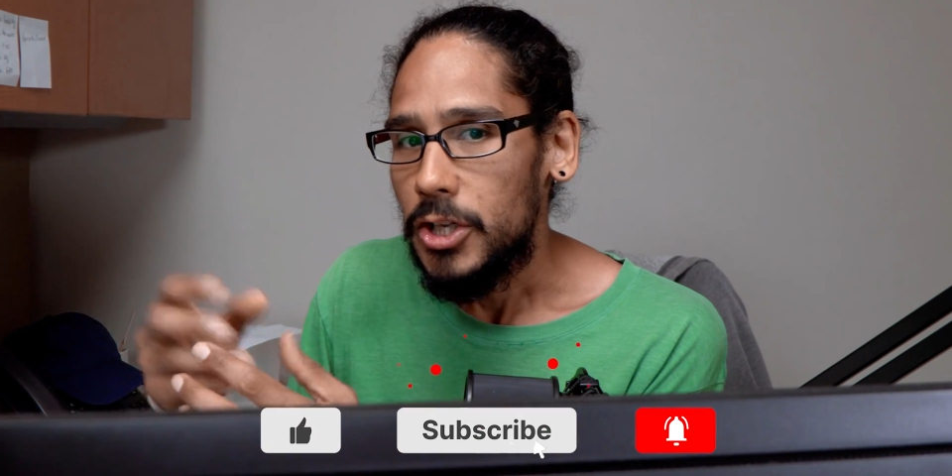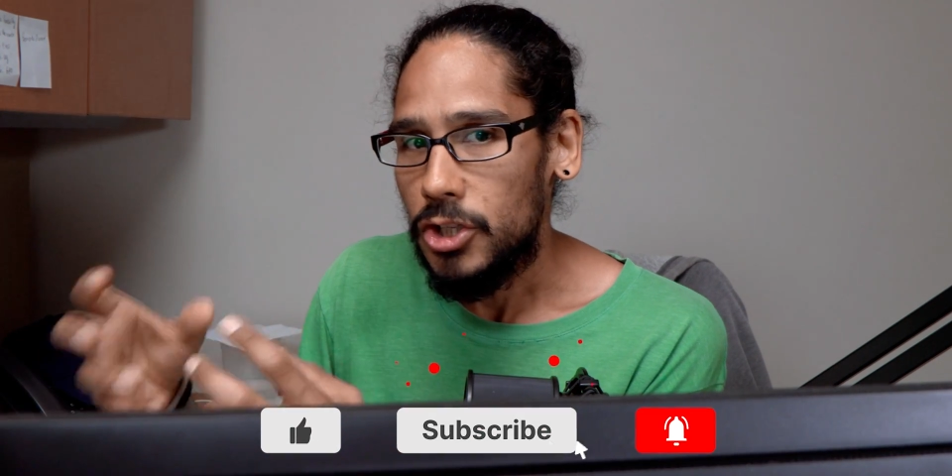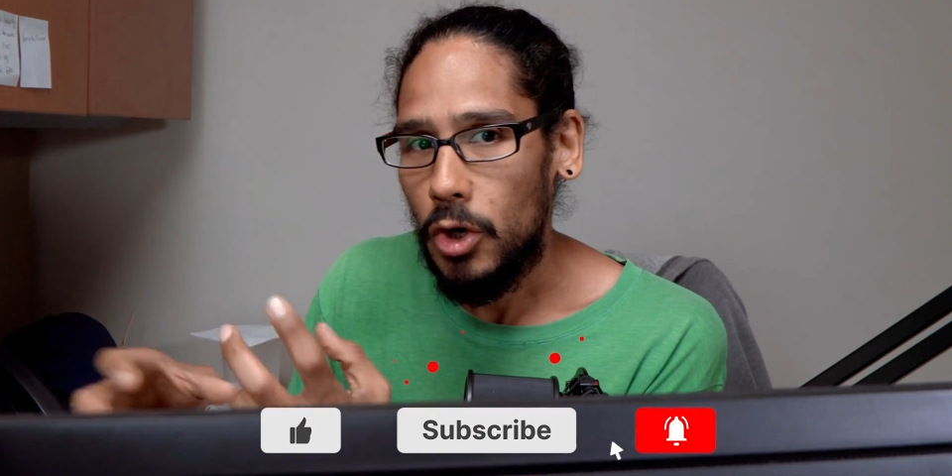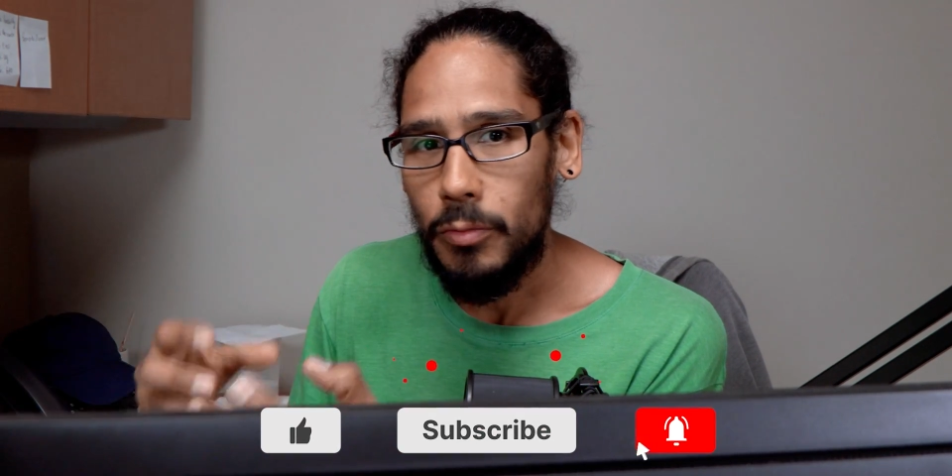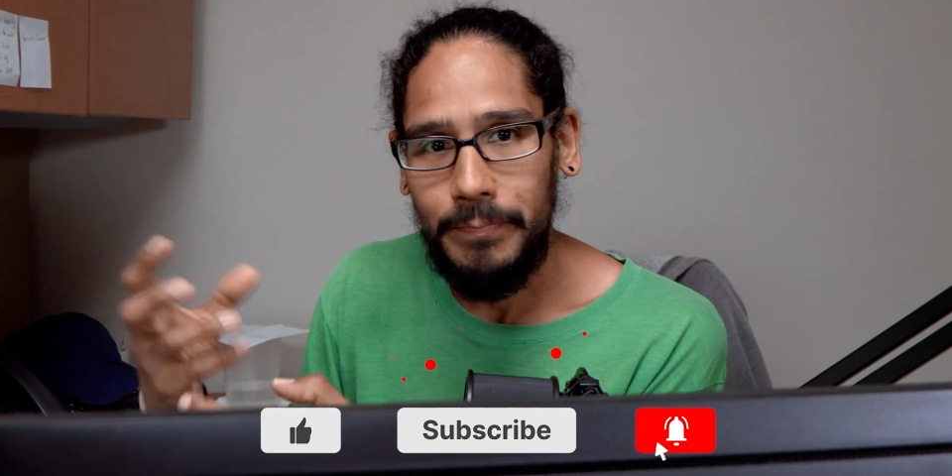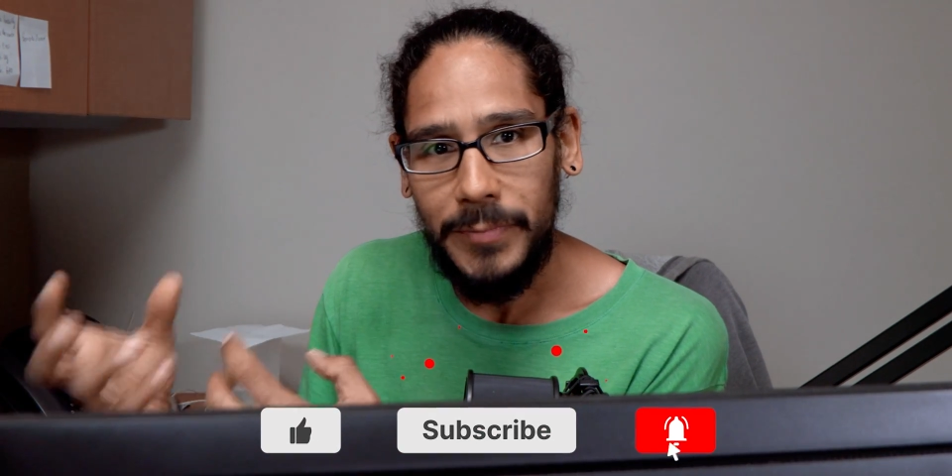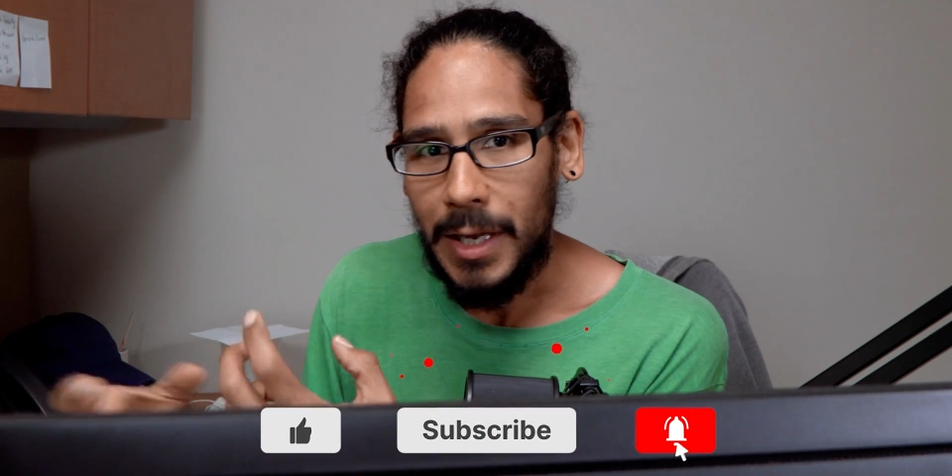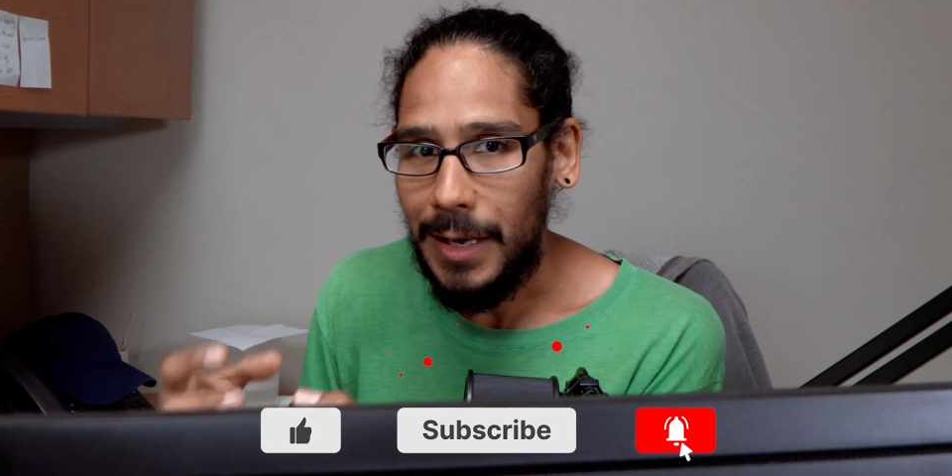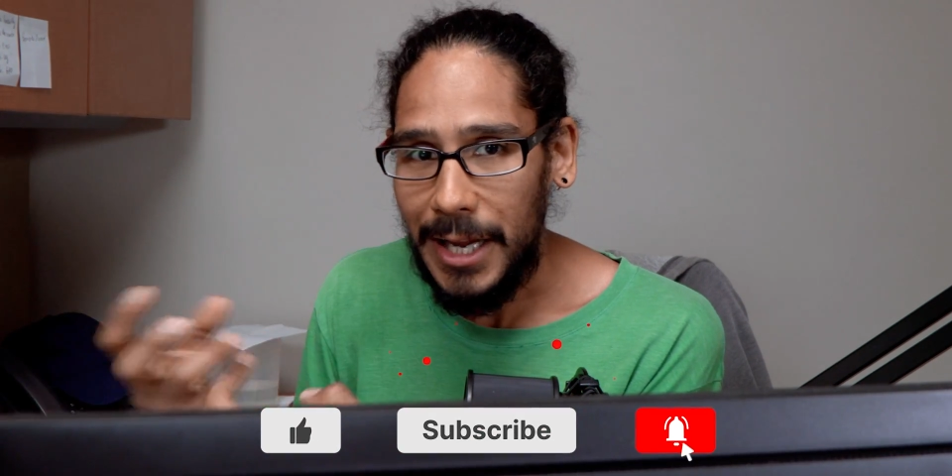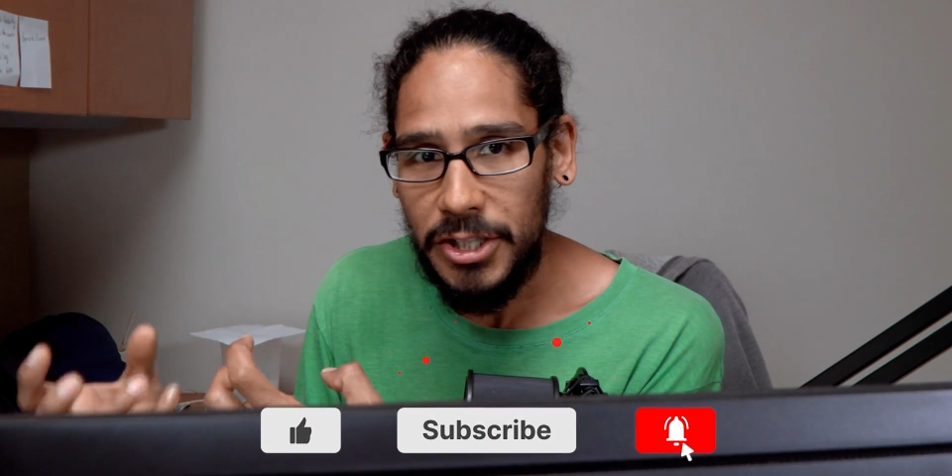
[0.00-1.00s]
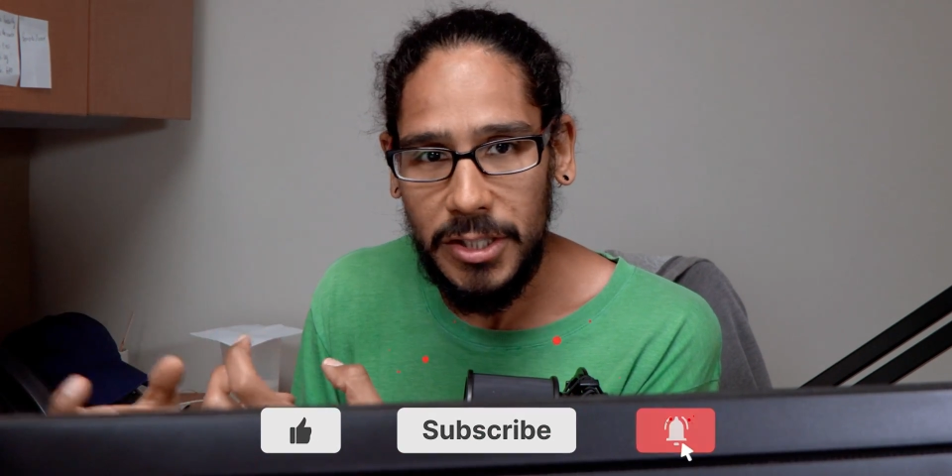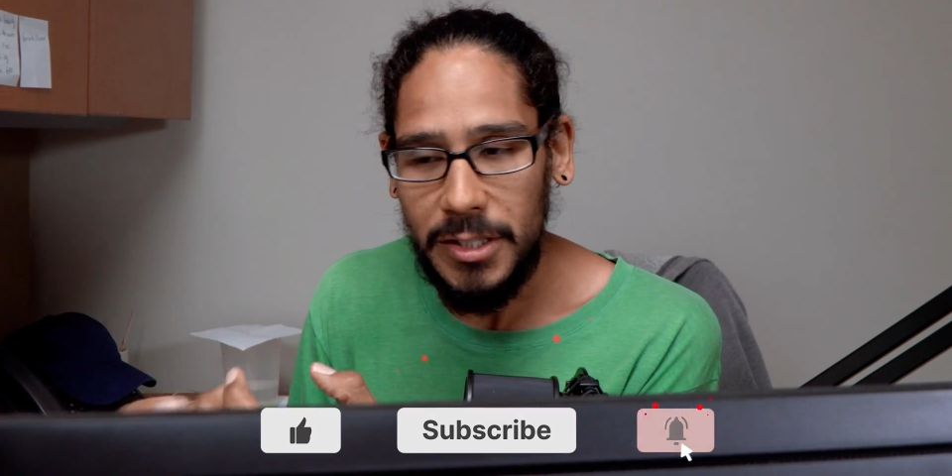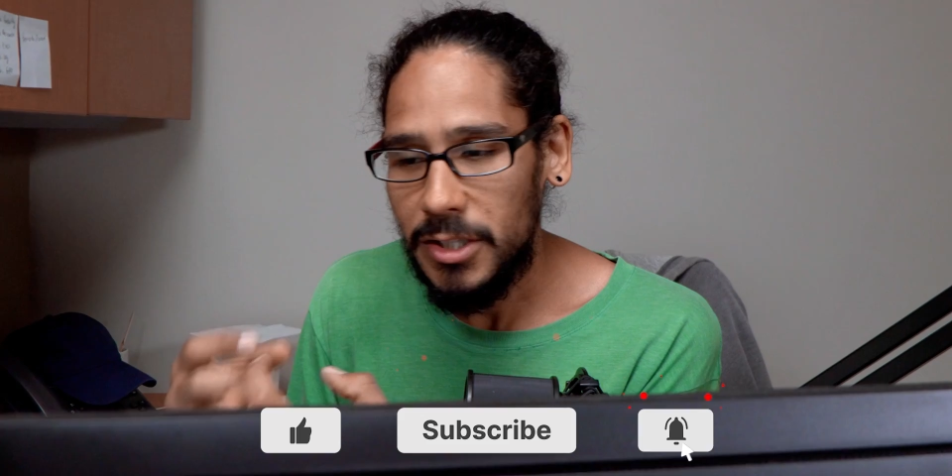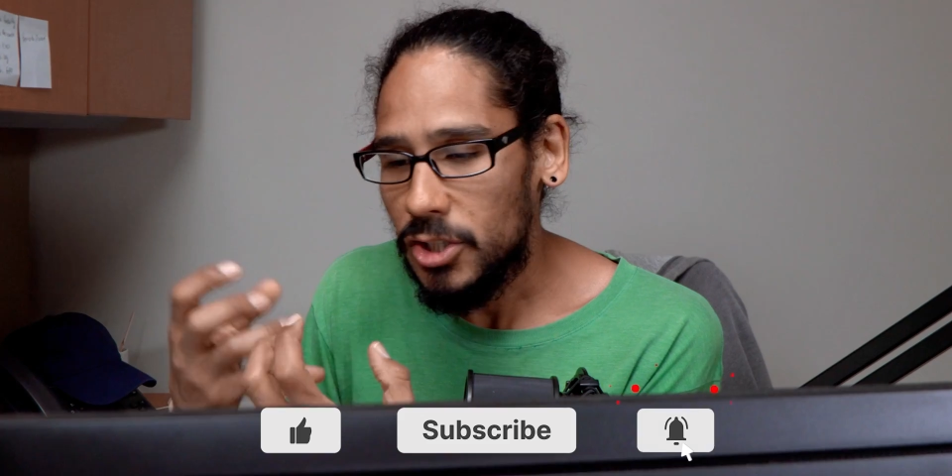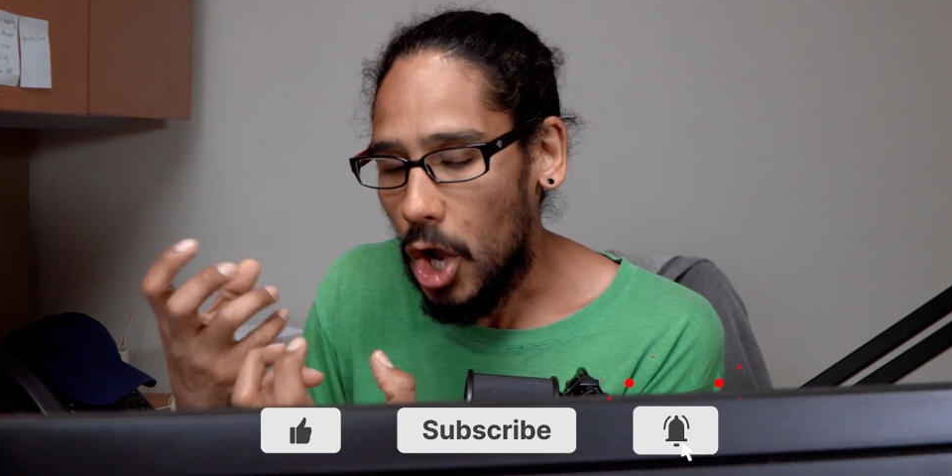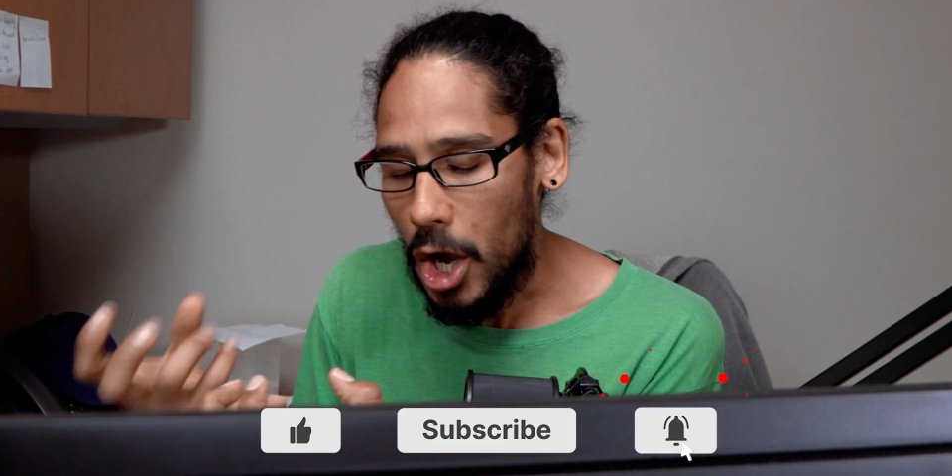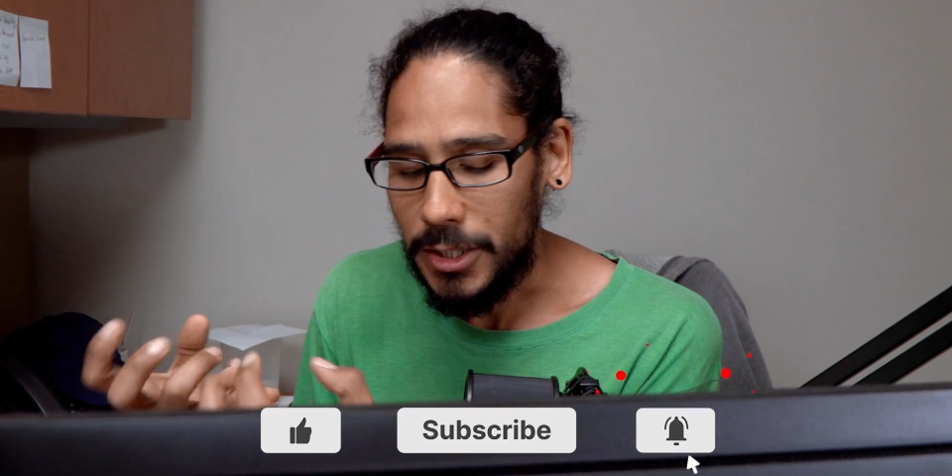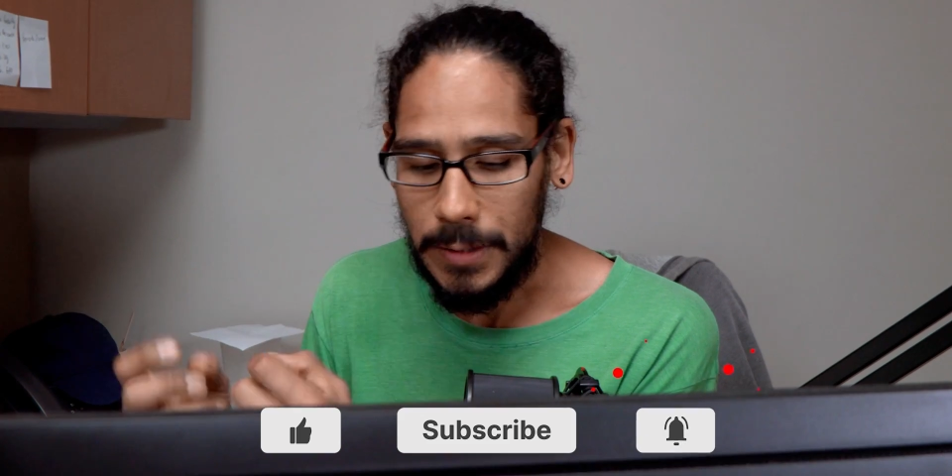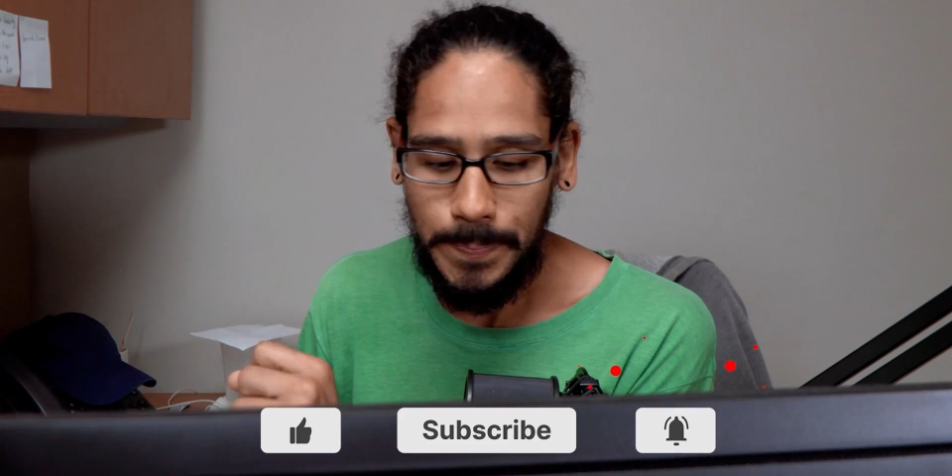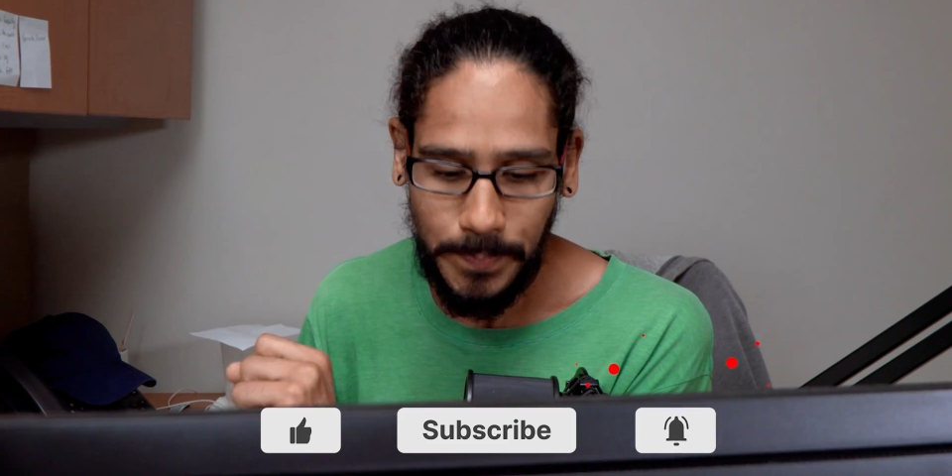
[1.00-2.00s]
So collections is
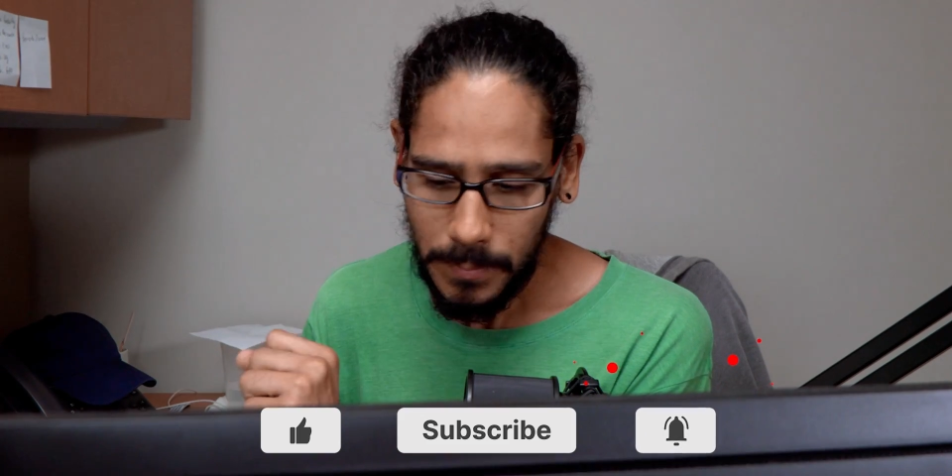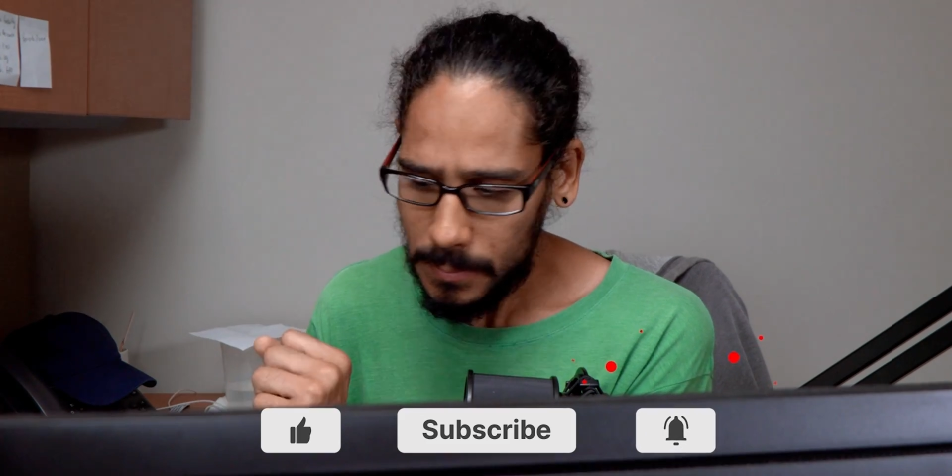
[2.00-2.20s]
awesome.